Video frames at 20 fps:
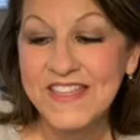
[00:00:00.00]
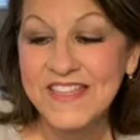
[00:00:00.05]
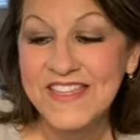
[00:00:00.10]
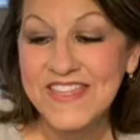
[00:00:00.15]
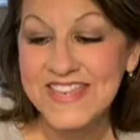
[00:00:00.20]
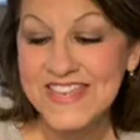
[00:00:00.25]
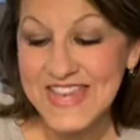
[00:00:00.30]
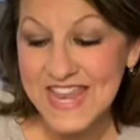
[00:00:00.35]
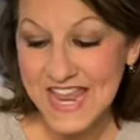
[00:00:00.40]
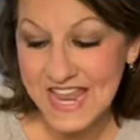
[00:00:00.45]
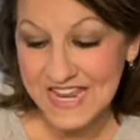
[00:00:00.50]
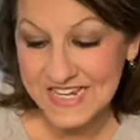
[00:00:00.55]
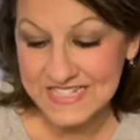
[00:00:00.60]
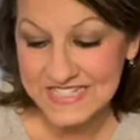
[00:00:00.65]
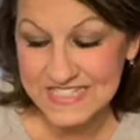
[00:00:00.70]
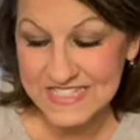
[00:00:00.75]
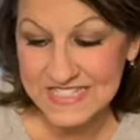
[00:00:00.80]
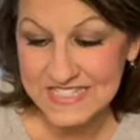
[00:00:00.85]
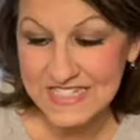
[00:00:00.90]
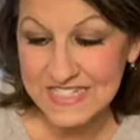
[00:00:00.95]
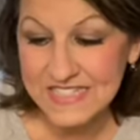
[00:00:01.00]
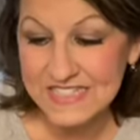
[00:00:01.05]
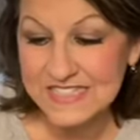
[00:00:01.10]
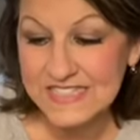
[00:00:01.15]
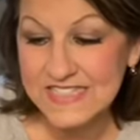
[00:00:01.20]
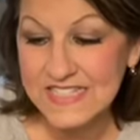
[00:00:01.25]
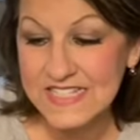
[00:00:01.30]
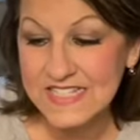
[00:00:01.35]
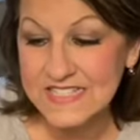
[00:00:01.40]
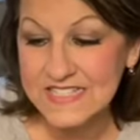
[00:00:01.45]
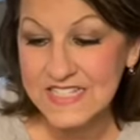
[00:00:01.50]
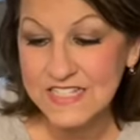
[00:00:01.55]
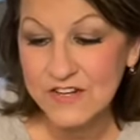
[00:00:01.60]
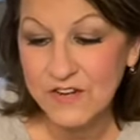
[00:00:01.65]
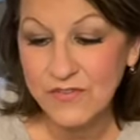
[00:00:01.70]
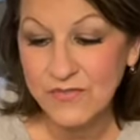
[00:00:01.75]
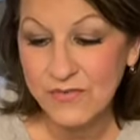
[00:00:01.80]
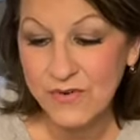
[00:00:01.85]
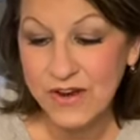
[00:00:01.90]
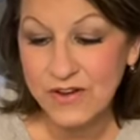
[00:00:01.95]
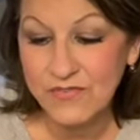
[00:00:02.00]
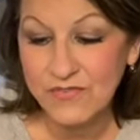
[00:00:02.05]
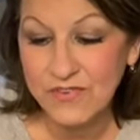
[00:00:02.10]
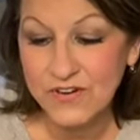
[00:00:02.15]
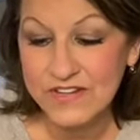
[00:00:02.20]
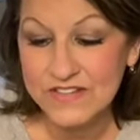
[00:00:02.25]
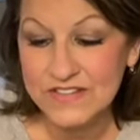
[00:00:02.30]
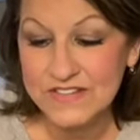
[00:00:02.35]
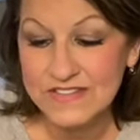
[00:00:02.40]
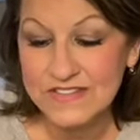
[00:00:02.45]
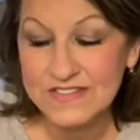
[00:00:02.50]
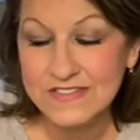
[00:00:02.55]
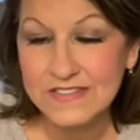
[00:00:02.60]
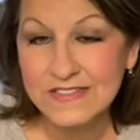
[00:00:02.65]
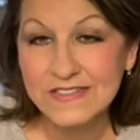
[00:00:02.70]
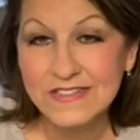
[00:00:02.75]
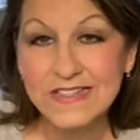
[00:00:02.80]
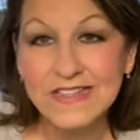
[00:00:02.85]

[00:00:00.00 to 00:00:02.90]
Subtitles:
the next season of Reverence,